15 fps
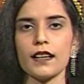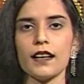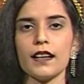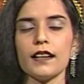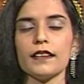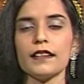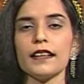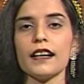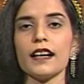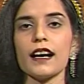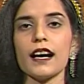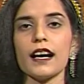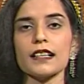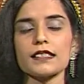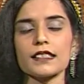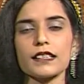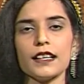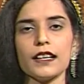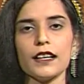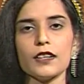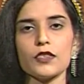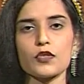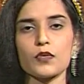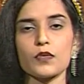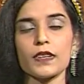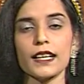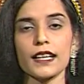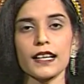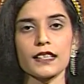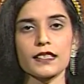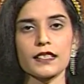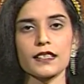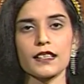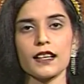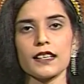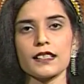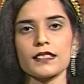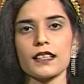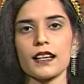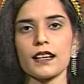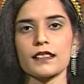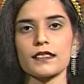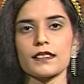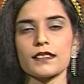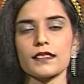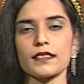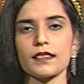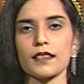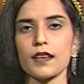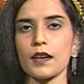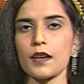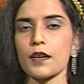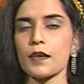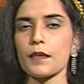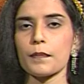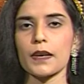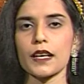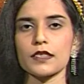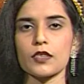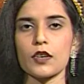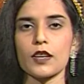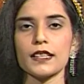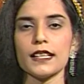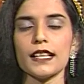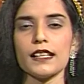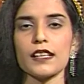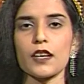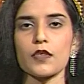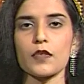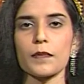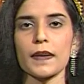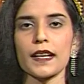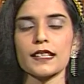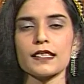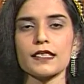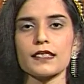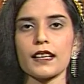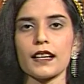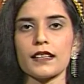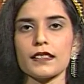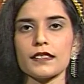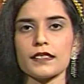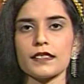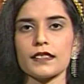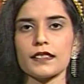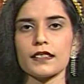Lear asks her to reconsider her stance, but Cordelia remains silent.